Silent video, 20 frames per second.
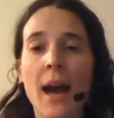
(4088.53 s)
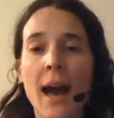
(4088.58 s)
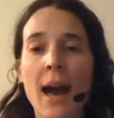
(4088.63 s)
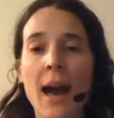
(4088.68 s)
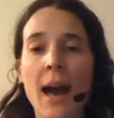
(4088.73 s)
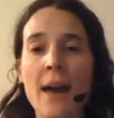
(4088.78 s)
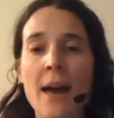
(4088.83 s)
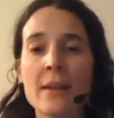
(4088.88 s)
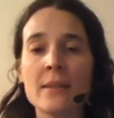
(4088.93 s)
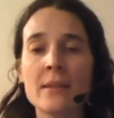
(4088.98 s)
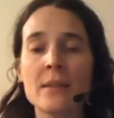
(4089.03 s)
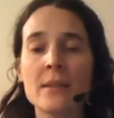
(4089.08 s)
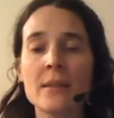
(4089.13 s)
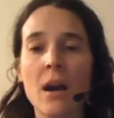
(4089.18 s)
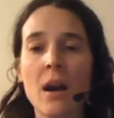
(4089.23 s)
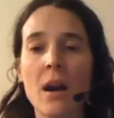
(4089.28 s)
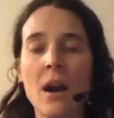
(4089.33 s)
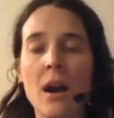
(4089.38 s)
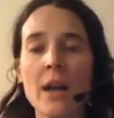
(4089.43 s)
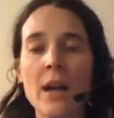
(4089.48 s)
And
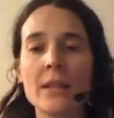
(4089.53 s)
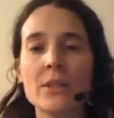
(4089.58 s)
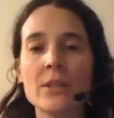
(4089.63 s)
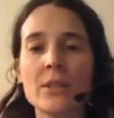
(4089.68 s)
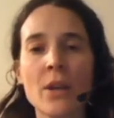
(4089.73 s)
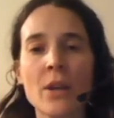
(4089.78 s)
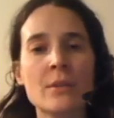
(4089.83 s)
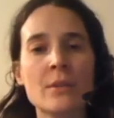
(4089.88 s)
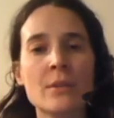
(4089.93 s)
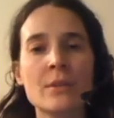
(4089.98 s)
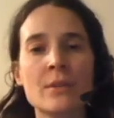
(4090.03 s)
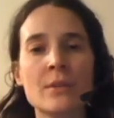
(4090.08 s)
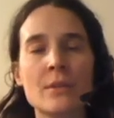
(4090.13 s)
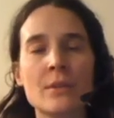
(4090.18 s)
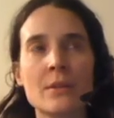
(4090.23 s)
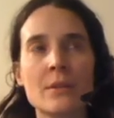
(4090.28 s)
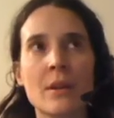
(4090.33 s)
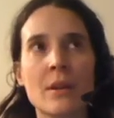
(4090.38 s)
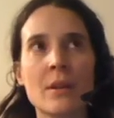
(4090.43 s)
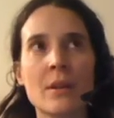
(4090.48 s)
I don't
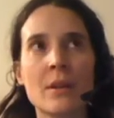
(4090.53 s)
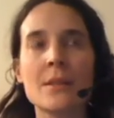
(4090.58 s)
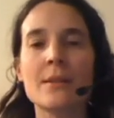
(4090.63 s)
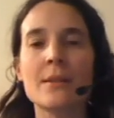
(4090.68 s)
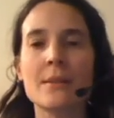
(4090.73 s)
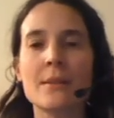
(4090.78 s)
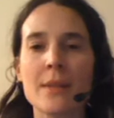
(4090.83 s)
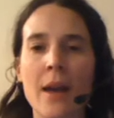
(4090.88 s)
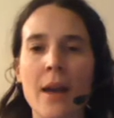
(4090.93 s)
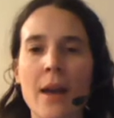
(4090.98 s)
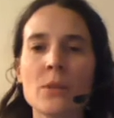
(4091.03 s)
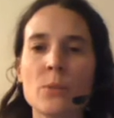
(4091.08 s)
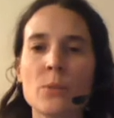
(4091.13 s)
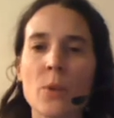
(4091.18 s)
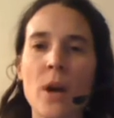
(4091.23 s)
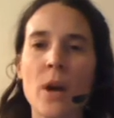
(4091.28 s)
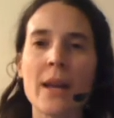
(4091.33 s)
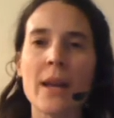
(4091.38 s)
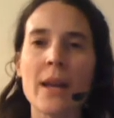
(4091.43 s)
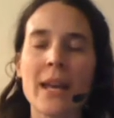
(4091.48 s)
understand
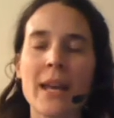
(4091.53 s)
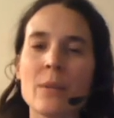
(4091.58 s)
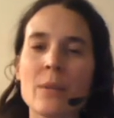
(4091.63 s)
why